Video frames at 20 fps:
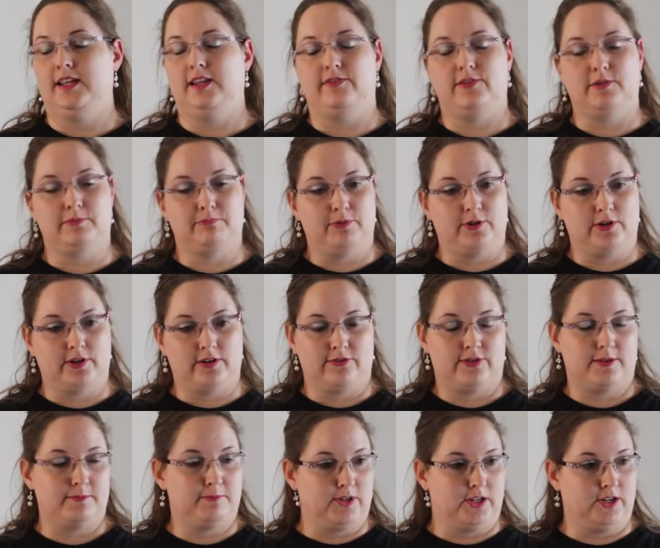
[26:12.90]
If you're part of
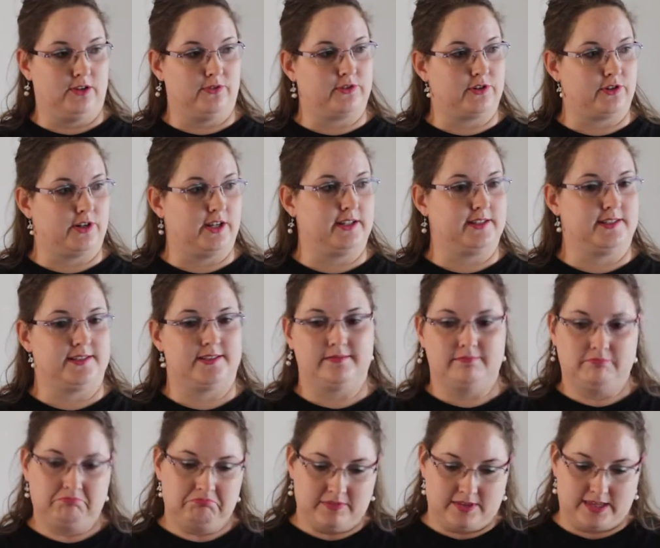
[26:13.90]
the body of Christ,
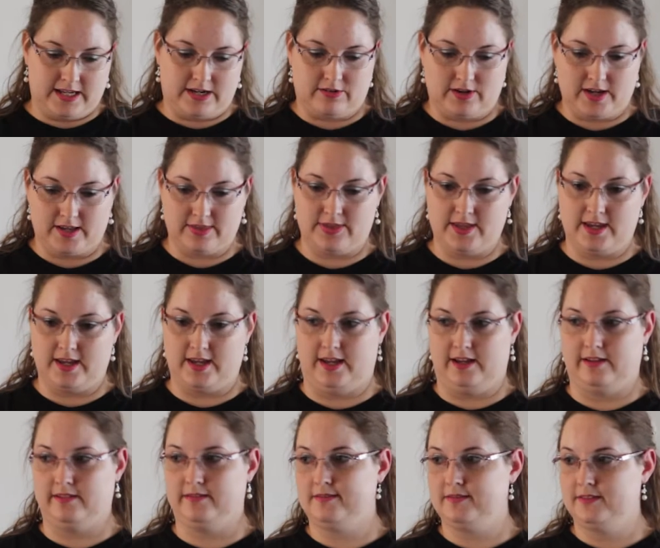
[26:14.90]
they're right there.